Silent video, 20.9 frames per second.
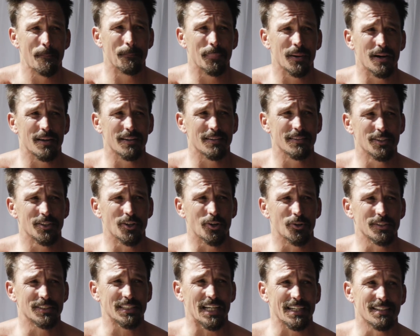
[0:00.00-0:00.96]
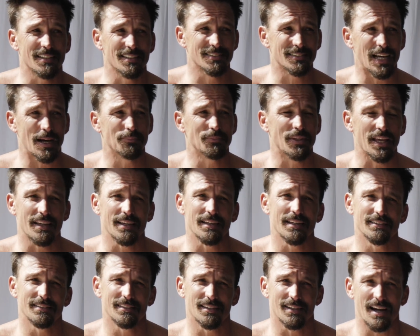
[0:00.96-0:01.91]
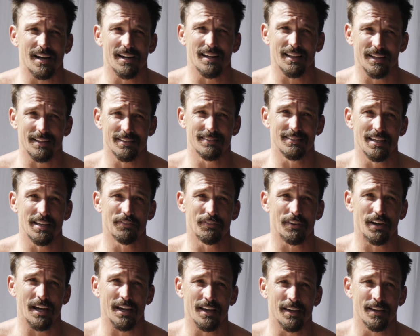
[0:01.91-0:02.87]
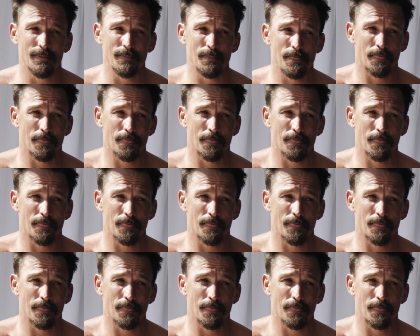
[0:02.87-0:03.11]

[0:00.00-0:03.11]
but decided to stop taking it to kind of like see if I